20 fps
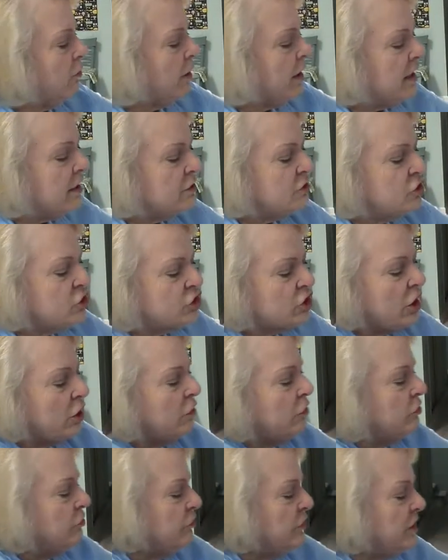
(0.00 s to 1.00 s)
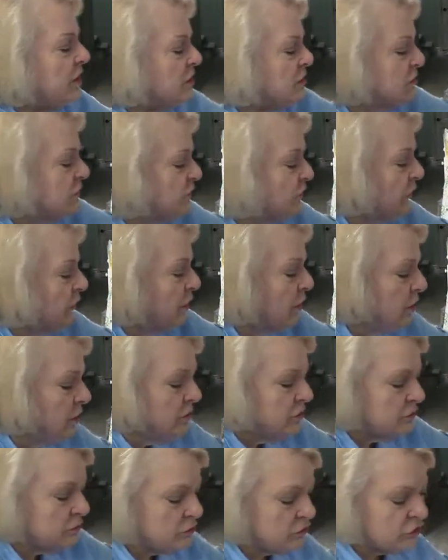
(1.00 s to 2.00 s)
go ahead and show you this
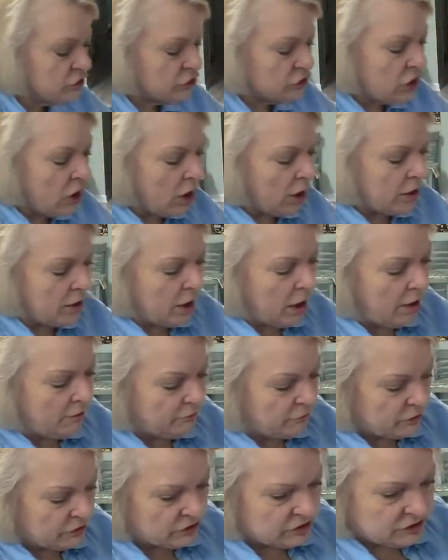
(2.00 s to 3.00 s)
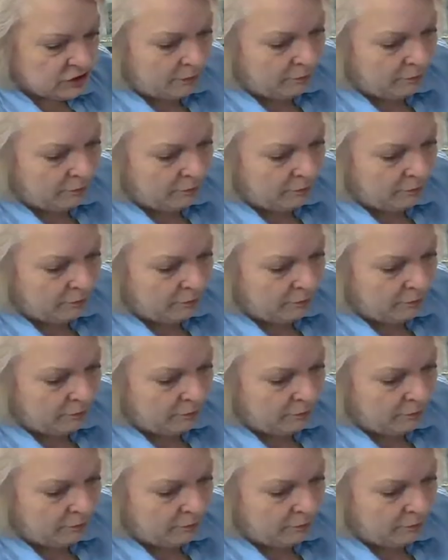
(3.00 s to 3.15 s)
first. We'll start off with